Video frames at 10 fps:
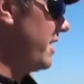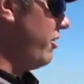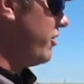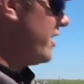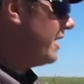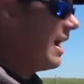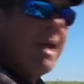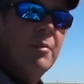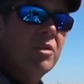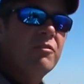That thin
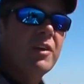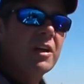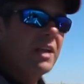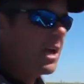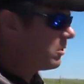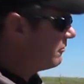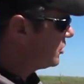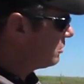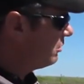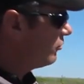diameter fire line we were
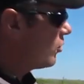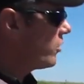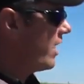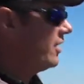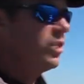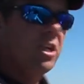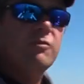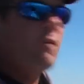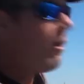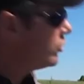fishing before, that
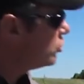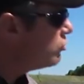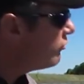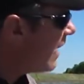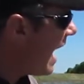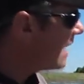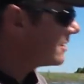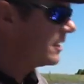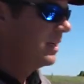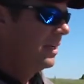jig's falling too
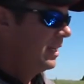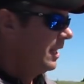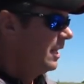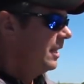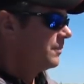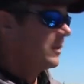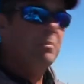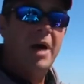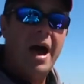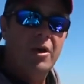fast.
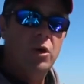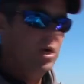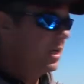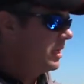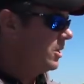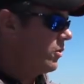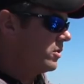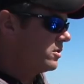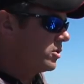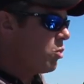Mono, you know,
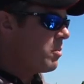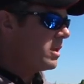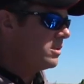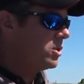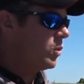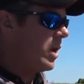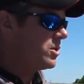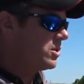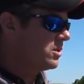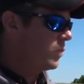there's so many
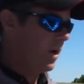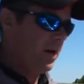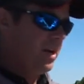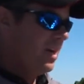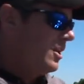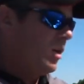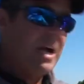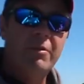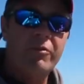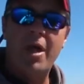situations where, you know,
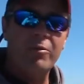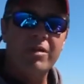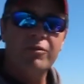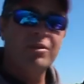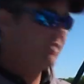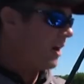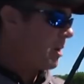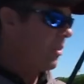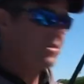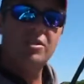coming from that river
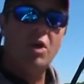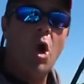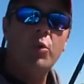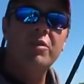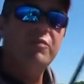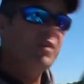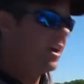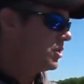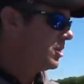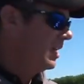environment, this is all we
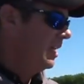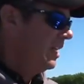fish